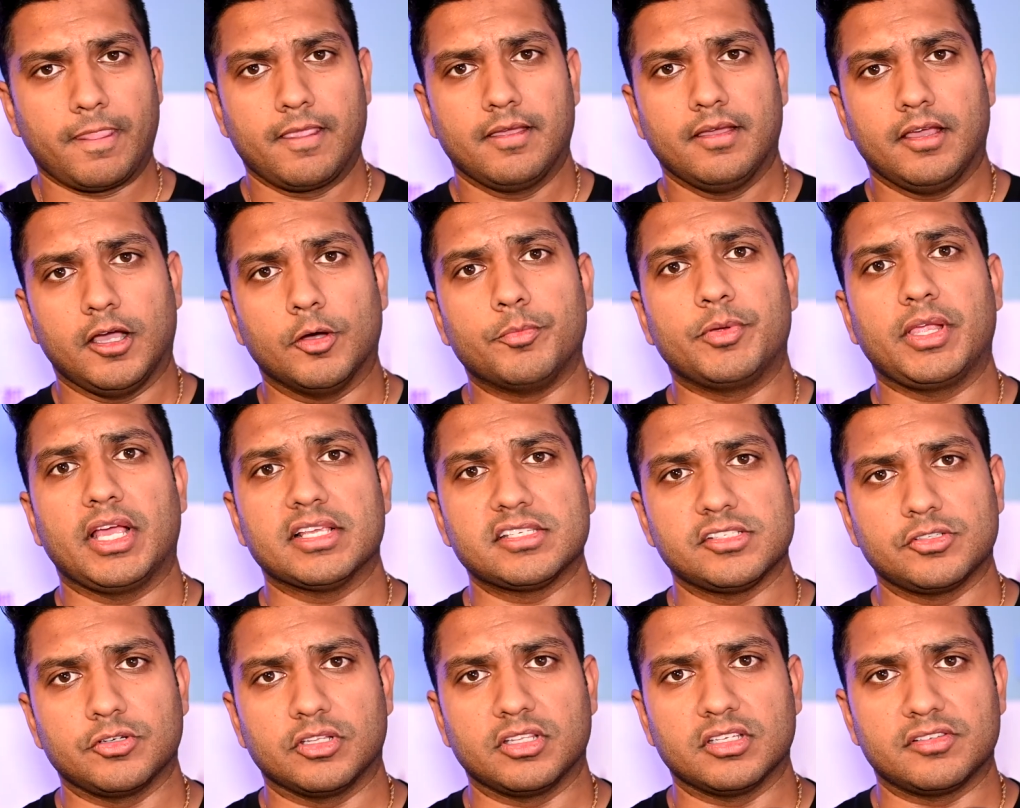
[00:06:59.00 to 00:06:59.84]
I hope you guys
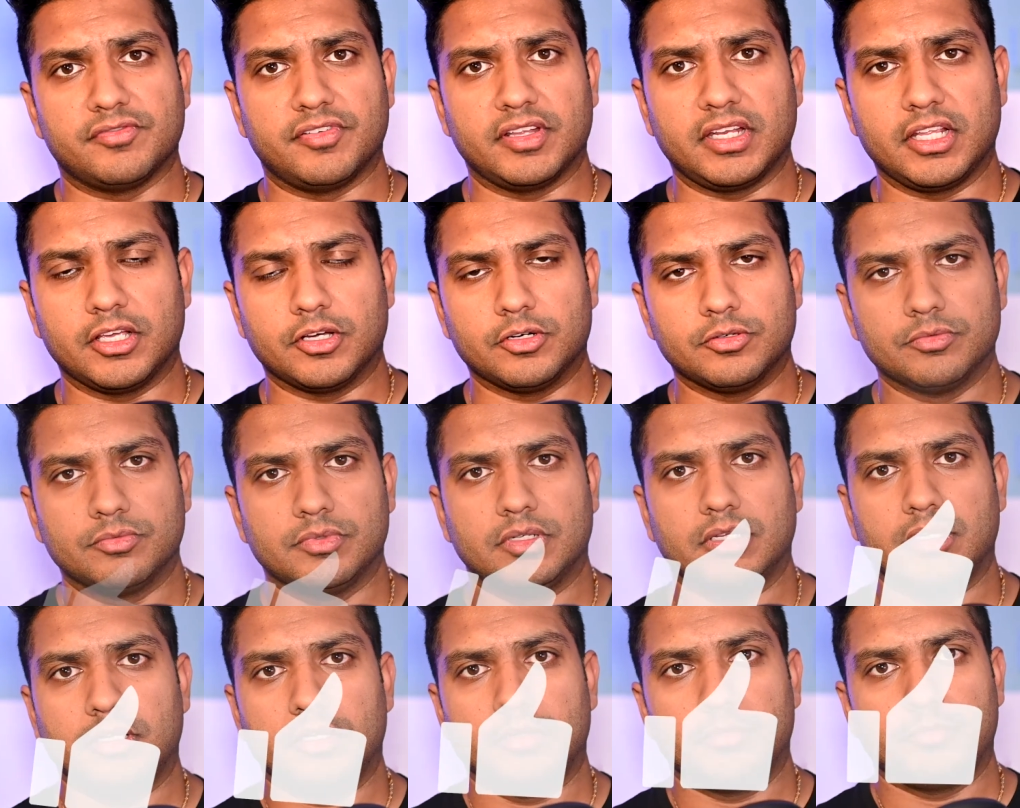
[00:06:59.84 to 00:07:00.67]
enjoyed this video.
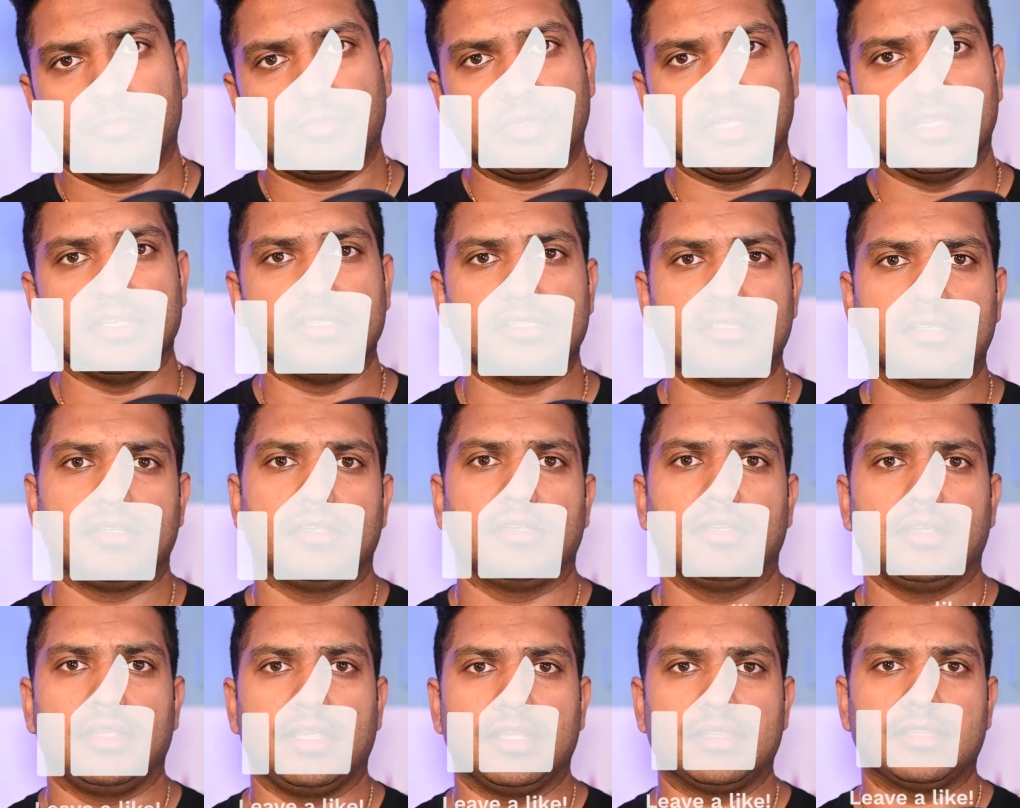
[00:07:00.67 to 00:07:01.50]
Please
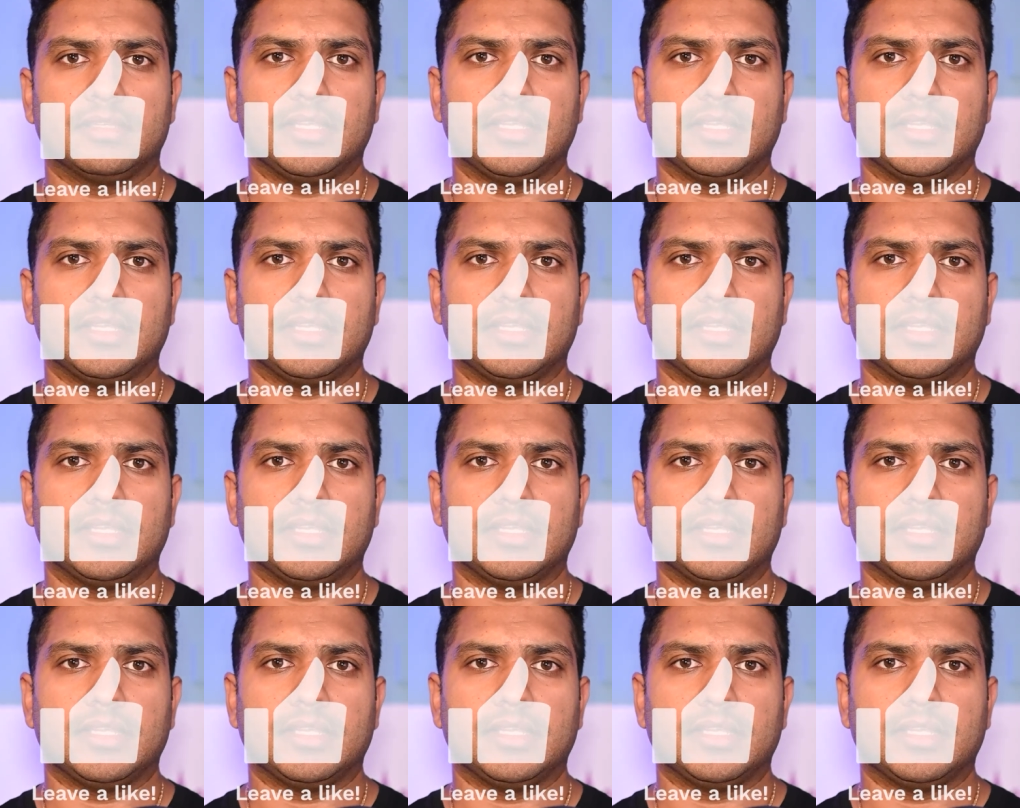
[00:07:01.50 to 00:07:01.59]
hit the